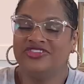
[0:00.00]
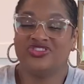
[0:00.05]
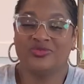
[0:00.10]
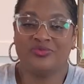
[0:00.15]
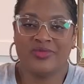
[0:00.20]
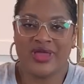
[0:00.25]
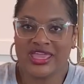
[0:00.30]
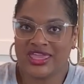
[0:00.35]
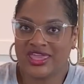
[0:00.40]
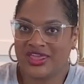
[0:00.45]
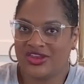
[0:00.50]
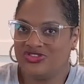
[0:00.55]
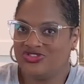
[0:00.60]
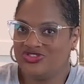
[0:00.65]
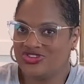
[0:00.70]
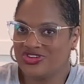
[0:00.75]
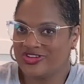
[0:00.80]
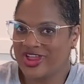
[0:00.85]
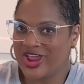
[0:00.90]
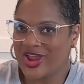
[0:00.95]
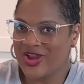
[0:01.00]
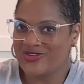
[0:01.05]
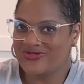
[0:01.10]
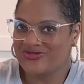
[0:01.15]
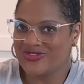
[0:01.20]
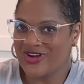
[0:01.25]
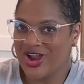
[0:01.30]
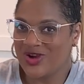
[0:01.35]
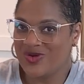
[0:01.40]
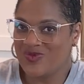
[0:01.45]
Jamaican jerk air
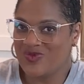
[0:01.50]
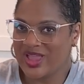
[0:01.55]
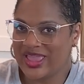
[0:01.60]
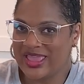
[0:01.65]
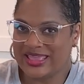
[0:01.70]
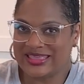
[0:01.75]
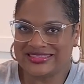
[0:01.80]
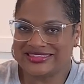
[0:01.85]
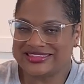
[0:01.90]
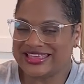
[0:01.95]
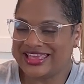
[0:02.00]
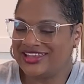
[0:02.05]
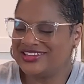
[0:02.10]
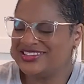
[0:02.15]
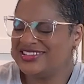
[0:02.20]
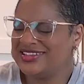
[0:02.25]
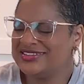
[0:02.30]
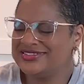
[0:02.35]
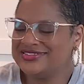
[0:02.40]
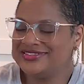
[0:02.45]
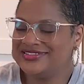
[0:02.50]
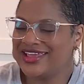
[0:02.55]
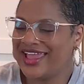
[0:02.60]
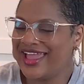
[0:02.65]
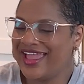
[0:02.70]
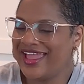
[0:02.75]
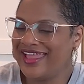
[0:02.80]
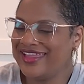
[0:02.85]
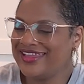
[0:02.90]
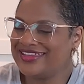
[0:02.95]
fryer wings, and
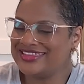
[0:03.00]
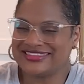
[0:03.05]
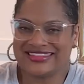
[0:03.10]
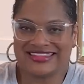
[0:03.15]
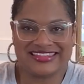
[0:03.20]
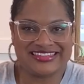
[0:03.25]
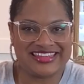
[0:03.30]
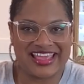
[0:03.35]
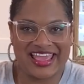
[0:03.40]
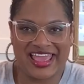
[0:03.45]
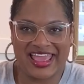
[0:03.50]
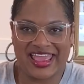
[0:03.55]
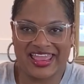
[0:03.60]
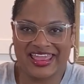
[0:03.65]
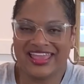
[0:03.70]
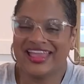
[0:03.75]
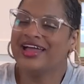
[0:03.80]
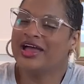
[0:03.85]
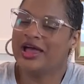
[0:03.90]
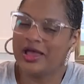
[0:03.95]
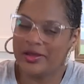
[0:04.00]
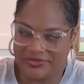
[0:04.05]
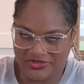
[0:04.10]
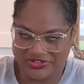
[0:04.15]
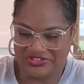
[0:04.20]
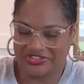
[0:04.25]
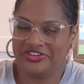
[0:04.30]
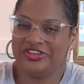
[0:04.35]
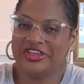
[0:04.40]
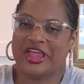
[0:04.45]
today is the day I'm gonna
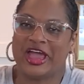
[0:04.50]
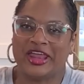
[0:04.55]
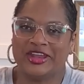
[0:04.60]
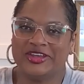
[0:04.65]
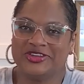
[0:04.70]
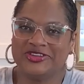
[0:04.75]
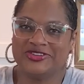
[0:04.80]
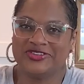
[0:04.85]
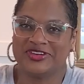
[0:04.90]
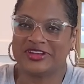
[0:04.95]
show you how to do